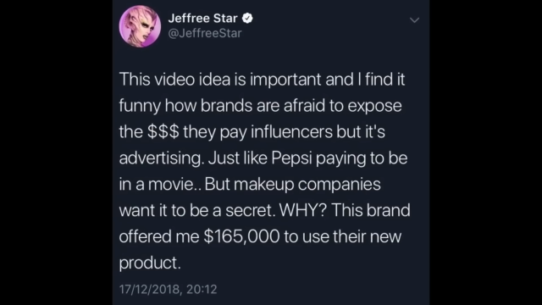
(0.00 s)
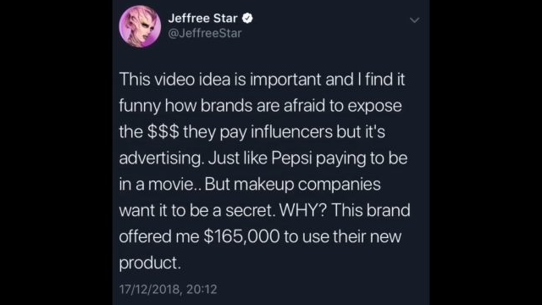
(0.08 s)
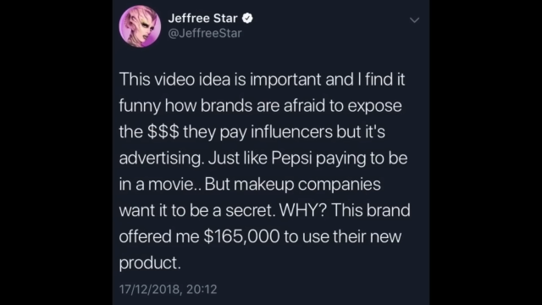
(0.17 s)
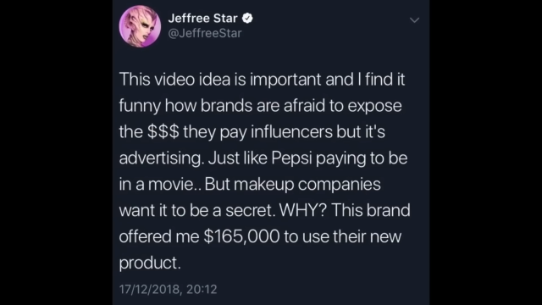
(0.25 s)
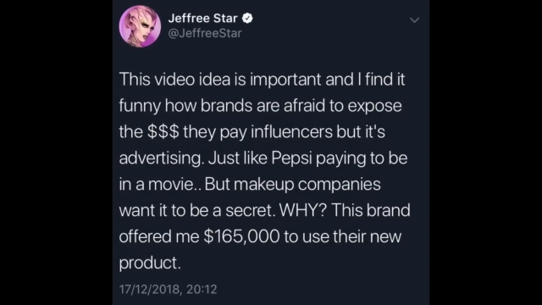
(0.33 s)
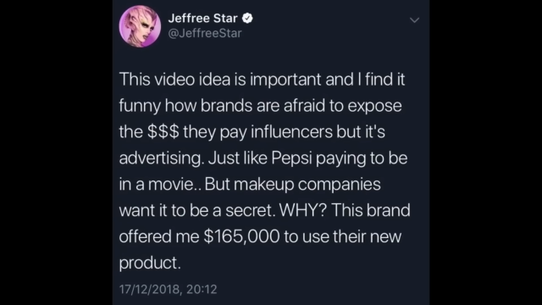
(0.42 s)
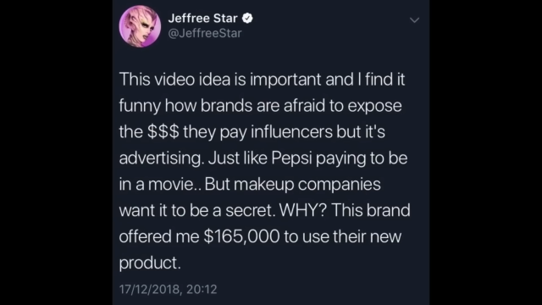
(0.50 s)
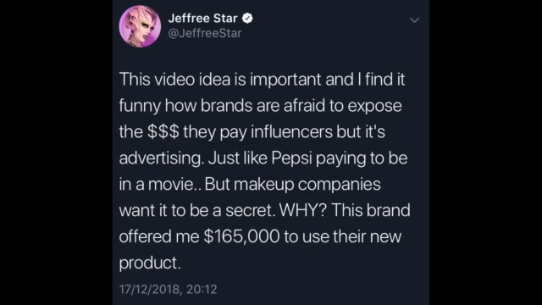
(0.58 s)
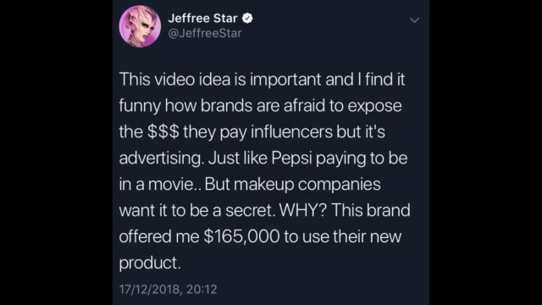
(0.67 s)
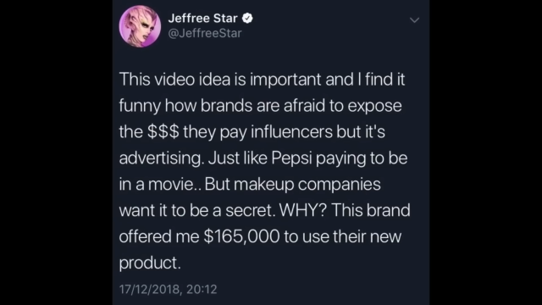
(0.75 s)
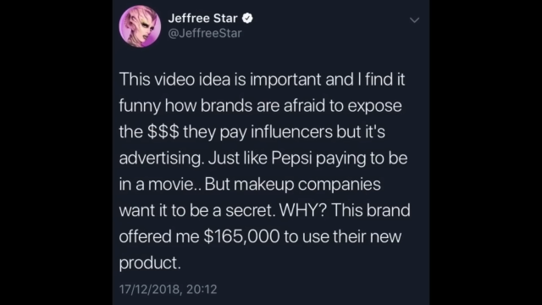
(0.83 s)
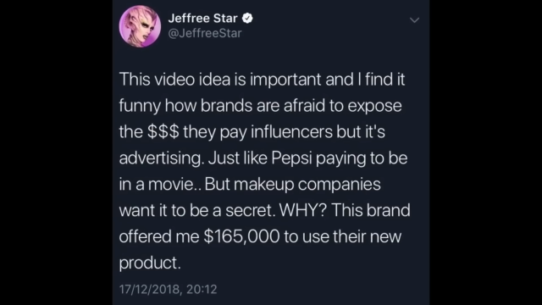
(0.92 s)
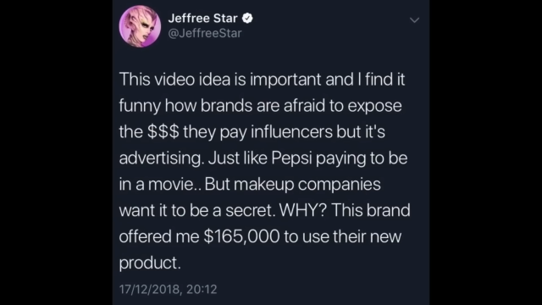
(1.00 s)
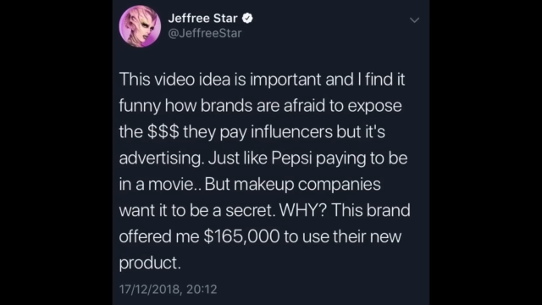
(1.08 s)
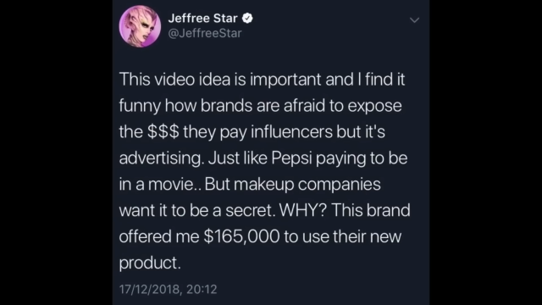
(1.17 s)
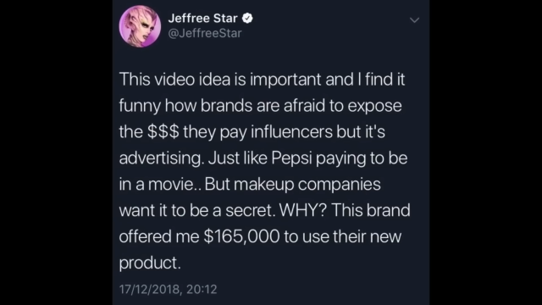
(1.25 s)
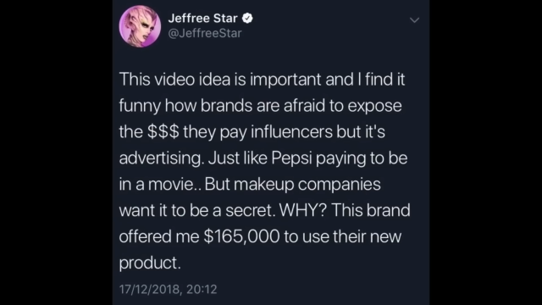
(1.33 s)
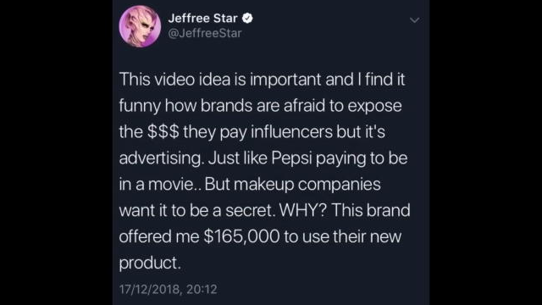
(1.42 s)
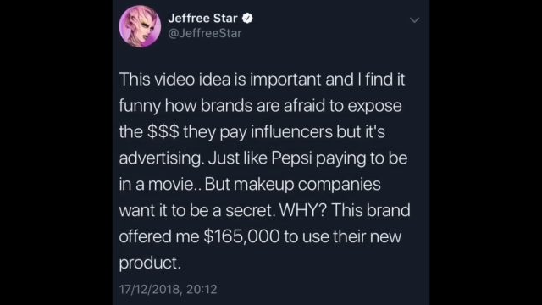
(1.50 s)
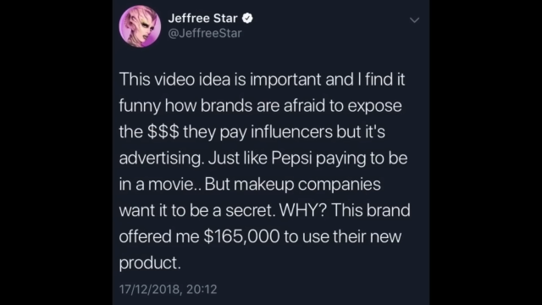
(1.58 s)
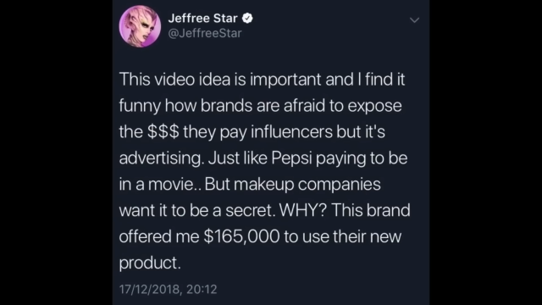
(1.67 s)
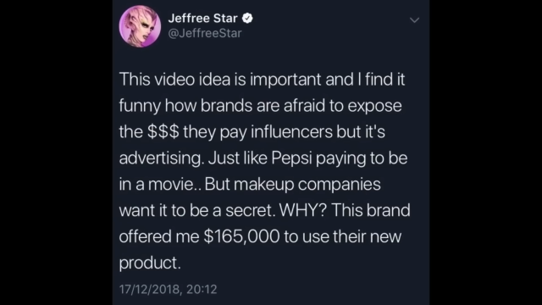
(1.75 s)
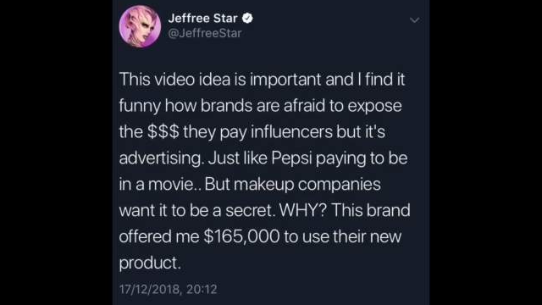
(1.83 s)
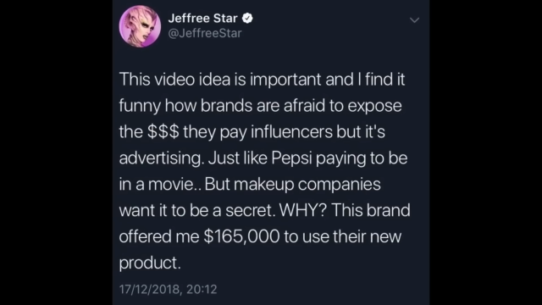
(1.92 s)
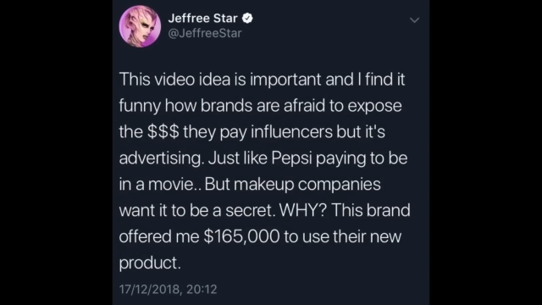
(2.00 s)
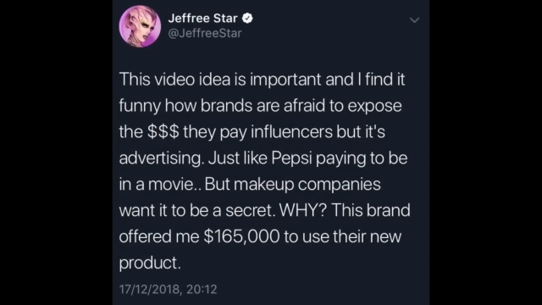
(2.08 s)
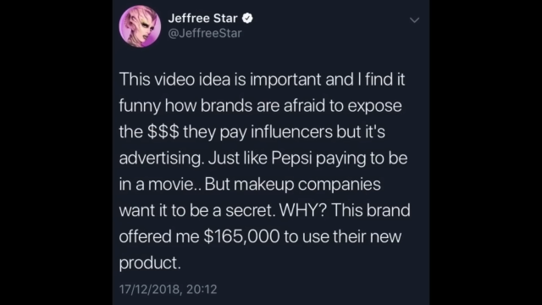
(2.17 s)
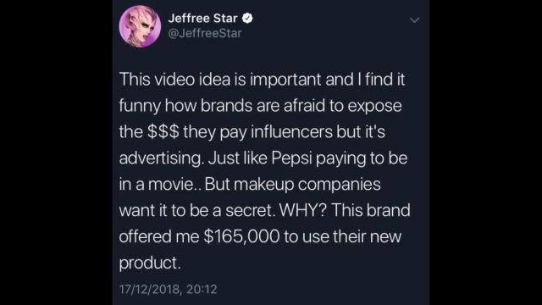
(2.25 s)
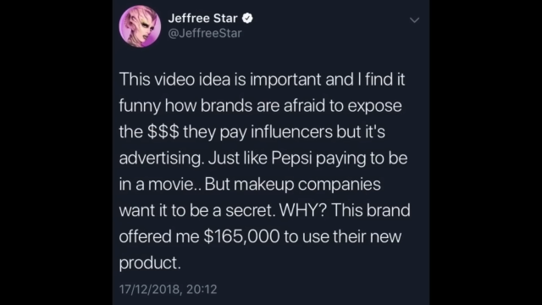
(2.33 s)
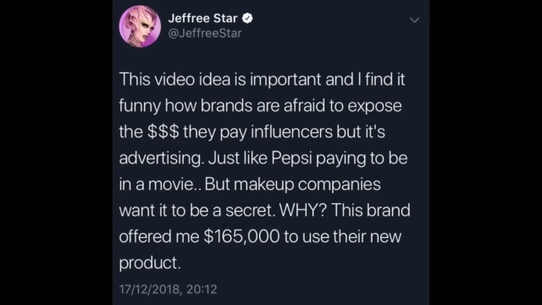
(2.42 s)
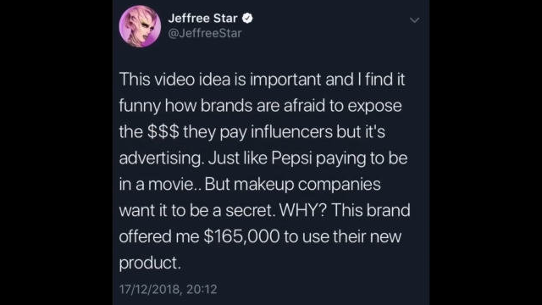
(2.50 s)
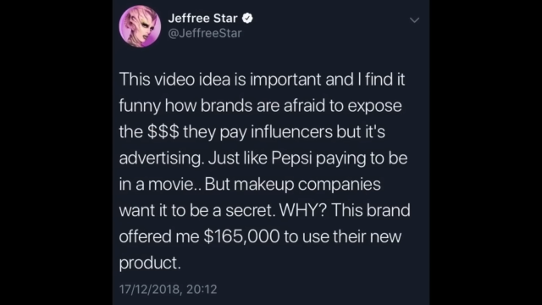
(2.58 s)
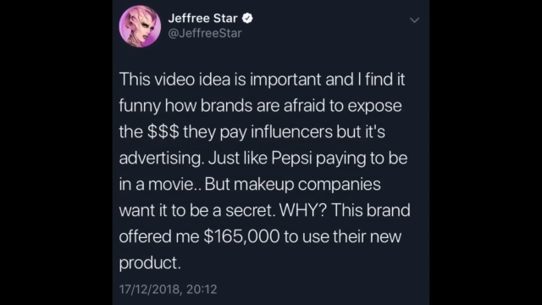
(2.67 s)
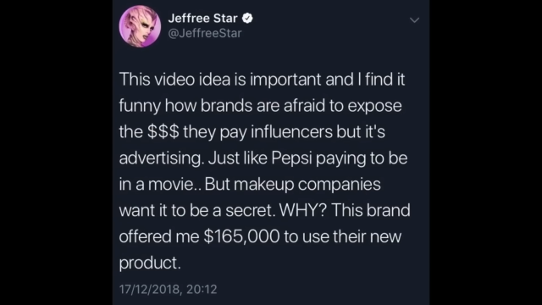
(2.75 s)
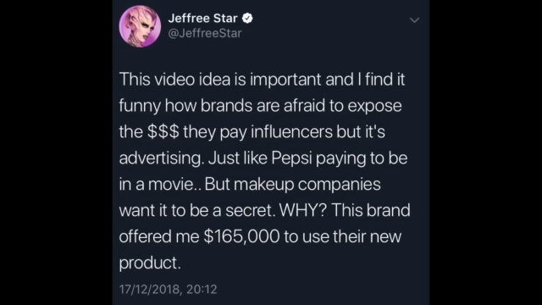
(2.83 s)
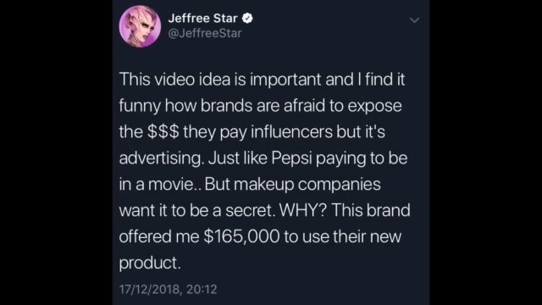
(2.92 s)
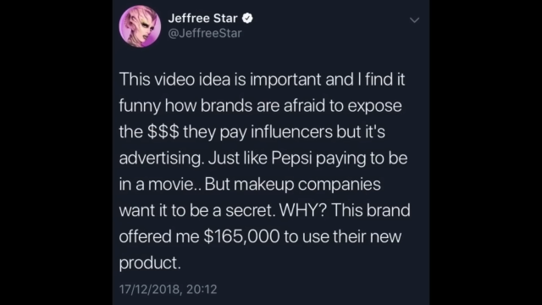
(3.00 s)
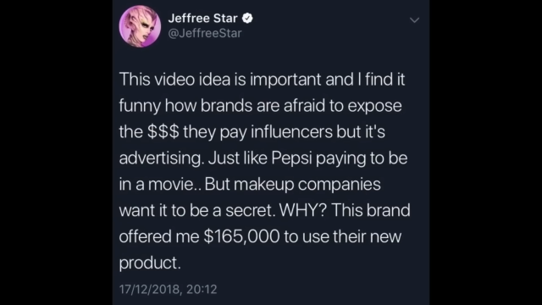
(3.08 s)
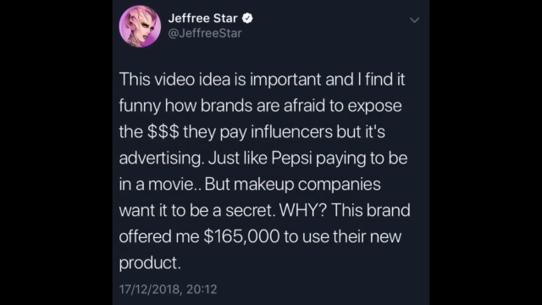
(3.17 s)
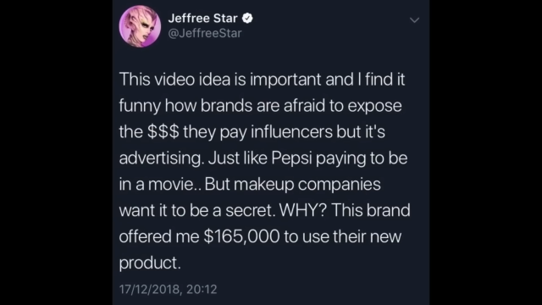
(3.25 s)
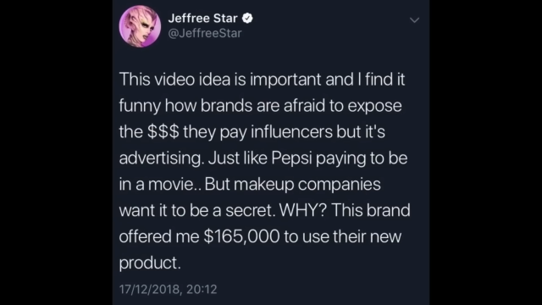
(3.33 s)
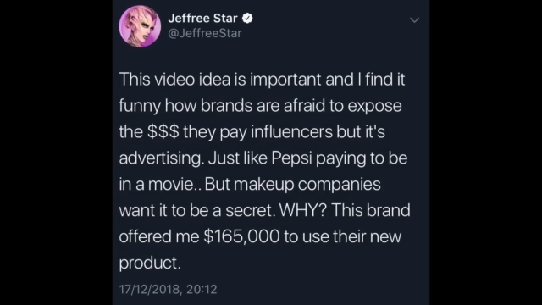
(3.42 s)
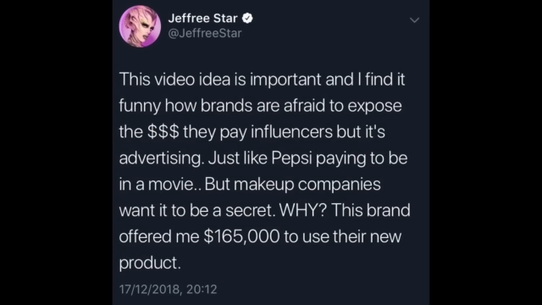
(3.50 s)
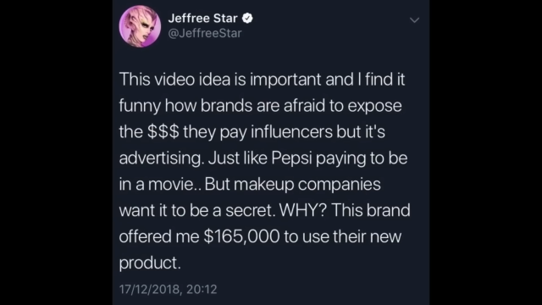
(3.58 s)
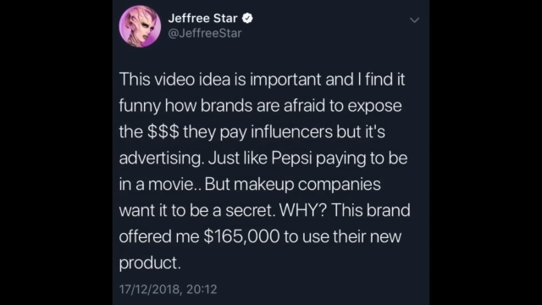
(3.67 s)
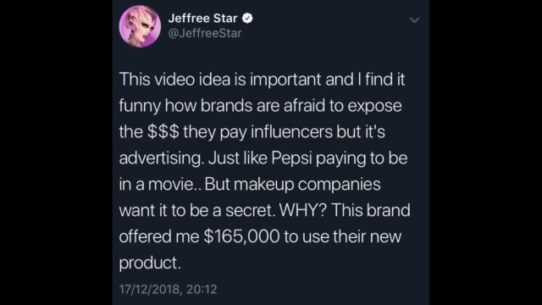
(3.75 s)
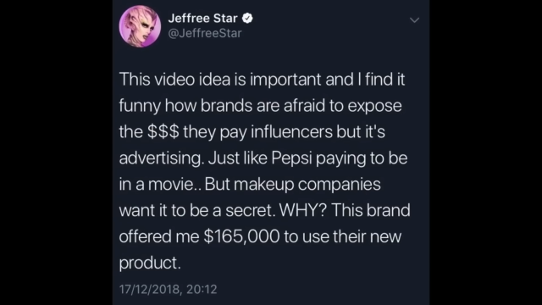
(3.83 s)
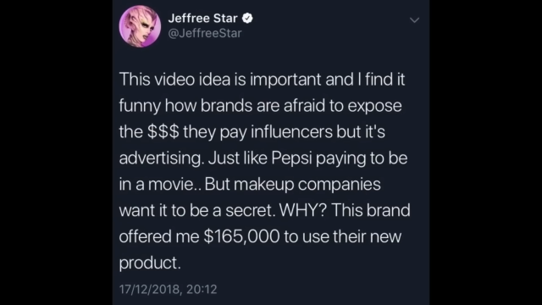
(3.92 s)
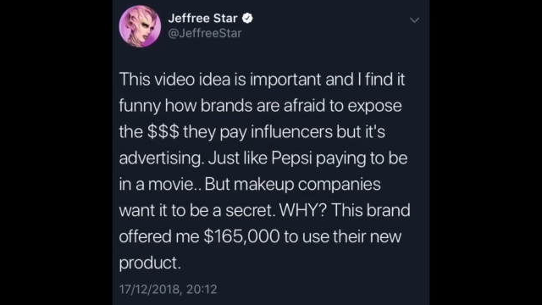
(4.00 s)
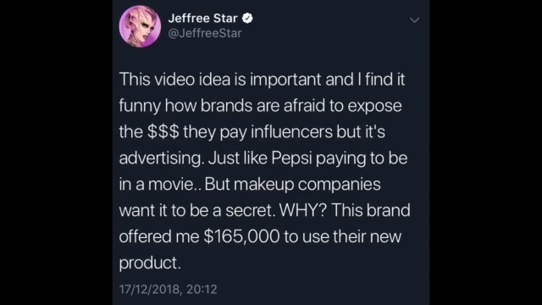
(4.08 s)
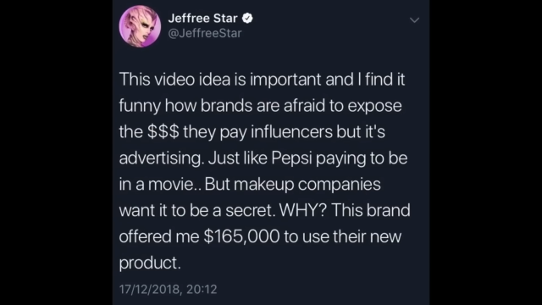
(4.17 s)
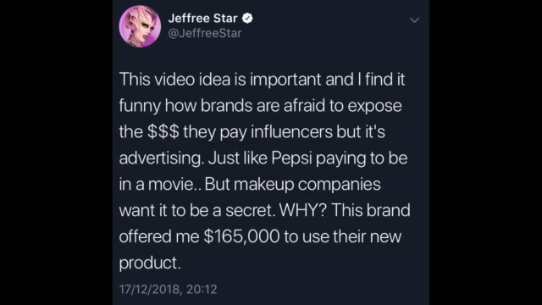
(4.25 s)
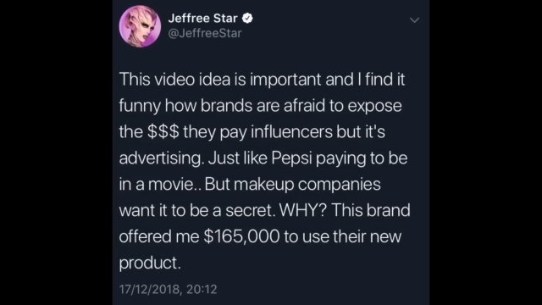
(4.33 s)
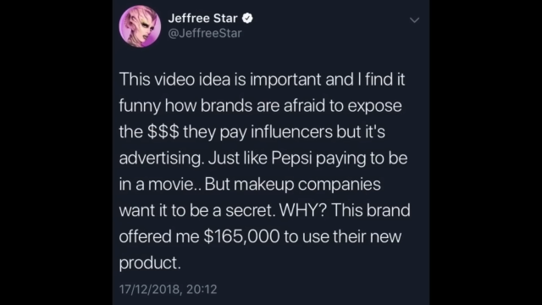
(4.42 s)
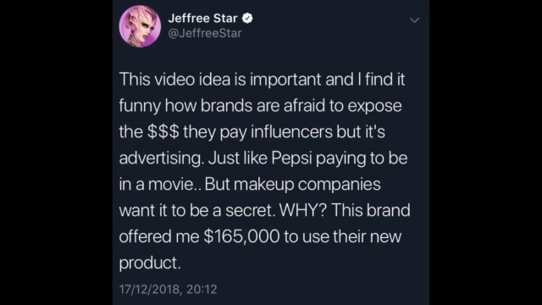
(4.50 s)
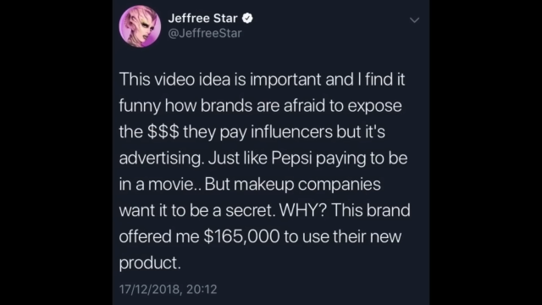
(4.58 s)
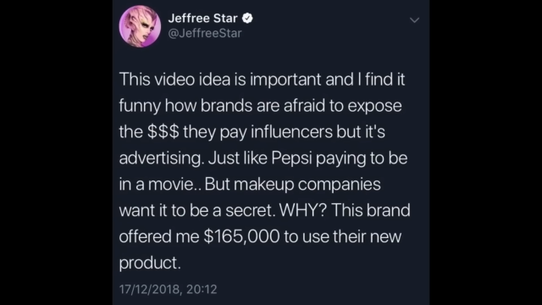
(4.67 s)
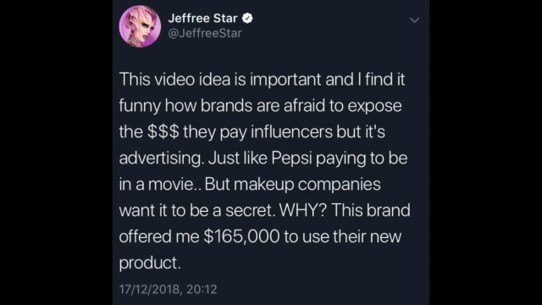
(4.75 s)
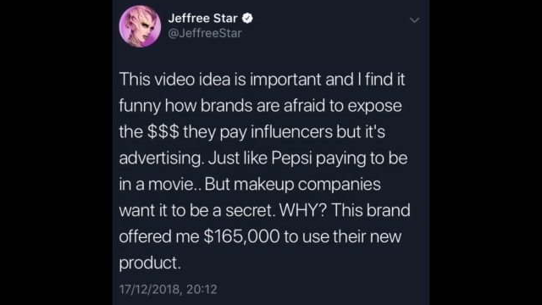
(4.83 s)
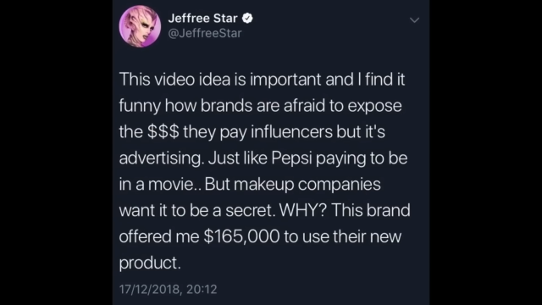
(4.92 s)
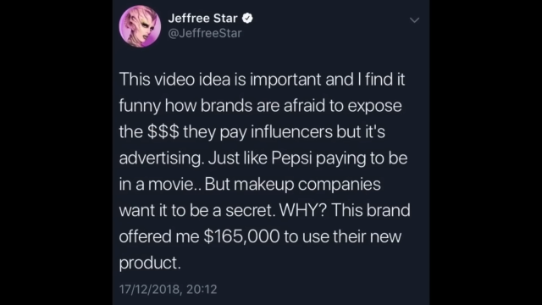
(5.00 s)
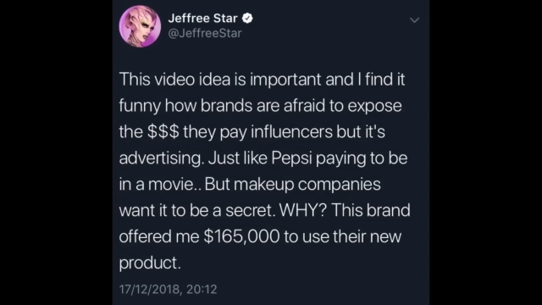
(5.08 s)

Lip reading: (no speaker visible)